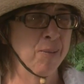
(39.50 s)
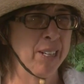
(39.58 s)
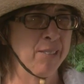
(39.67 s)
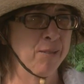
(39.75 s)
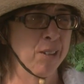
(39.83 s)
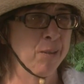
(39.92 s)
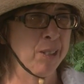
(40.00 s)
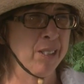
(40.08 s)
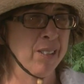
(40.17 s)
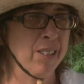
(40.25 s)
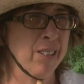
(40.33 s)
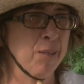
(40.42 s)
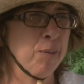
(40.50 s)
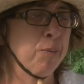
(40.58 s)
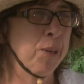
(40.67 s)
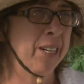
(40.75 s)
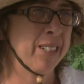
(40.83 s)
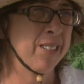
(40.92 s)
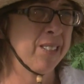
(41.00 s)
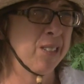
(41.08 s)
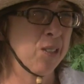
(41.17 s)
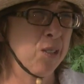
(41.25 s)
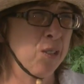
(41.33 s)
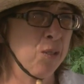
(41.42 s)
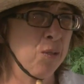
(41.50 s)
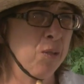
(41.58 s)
my farming practices to